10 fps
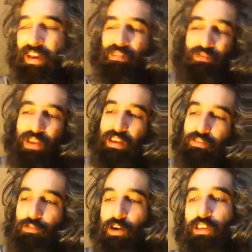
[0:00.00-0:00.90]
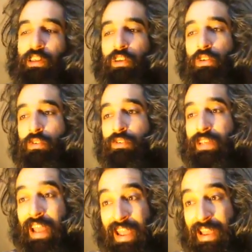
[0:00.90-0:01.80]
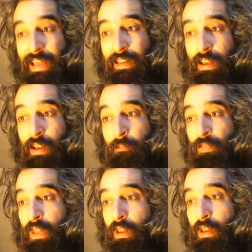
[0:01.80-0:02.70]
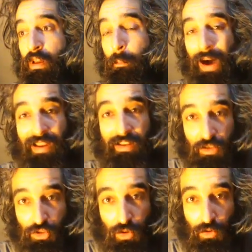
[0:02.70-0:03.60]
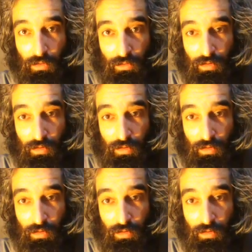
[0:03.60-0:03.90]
fake fucking news, and mind control.